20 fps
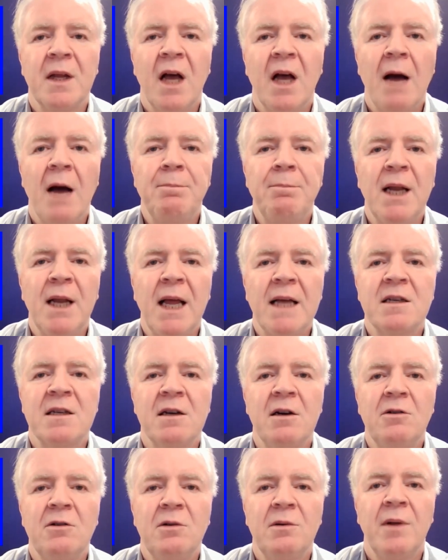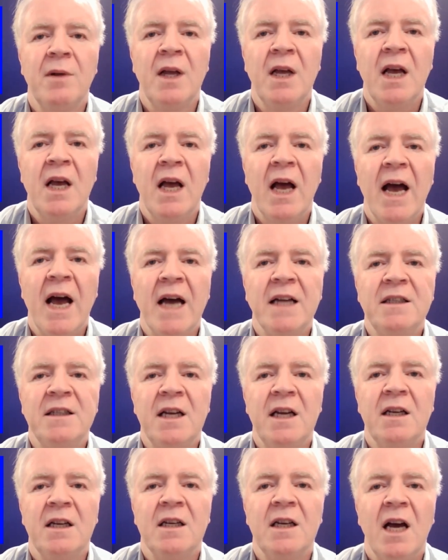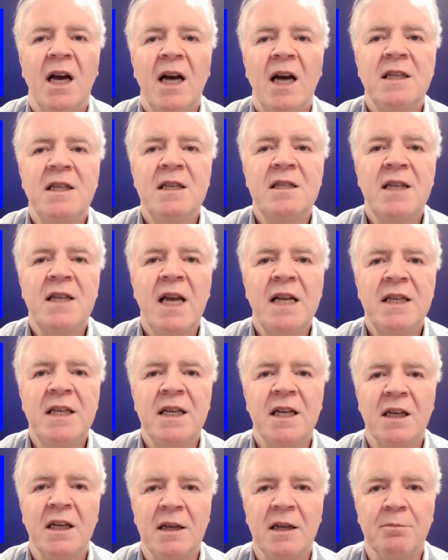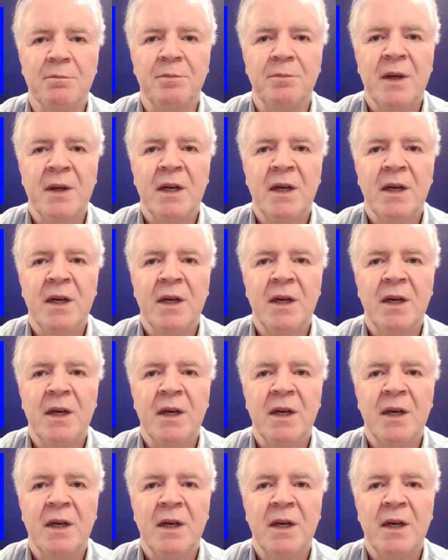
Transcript: a plateau, and a descending limb,